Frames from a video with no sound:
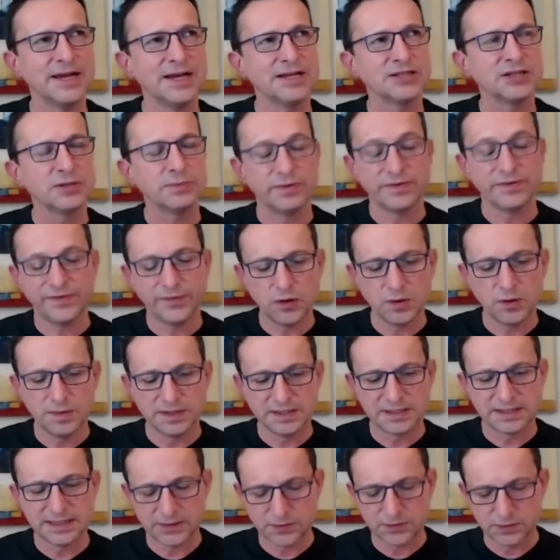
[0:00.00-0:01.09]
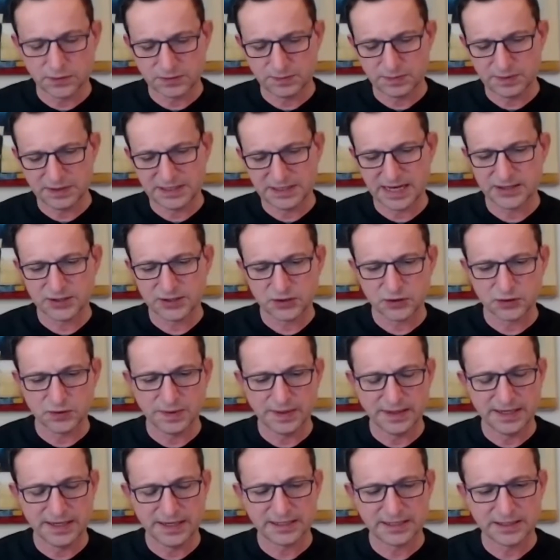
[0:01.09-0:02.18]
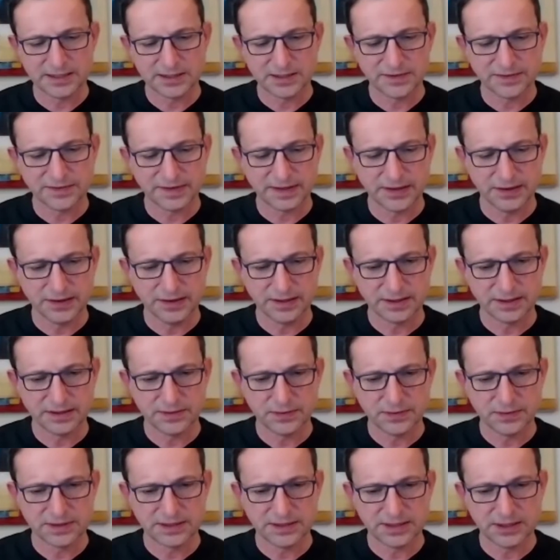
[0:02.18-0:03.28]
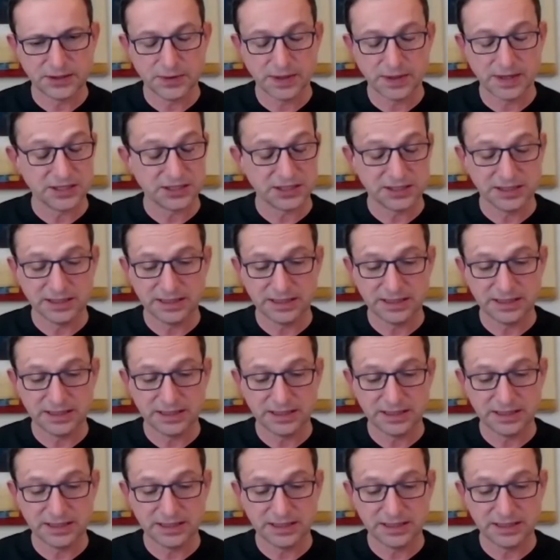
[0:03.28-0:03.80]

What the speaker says: So performance equals potential minus interference was the equation,